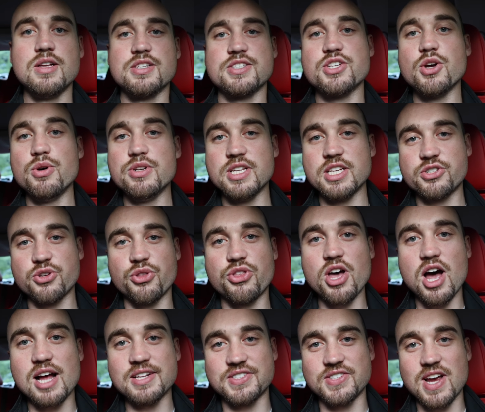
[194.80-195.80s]
So initial
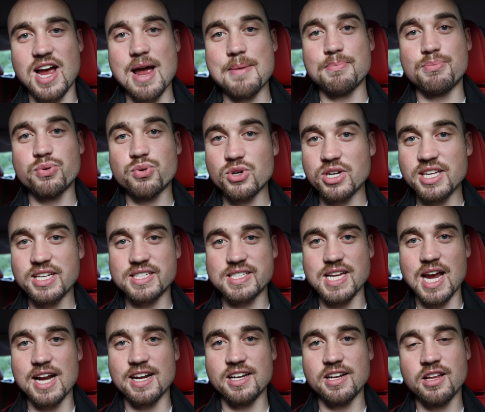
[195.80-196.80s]
thoughts, I'm pretty
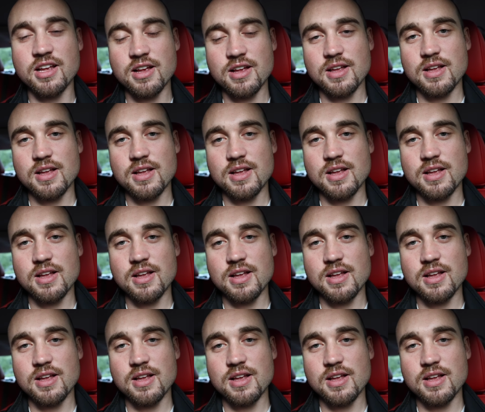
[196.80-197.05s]
excited.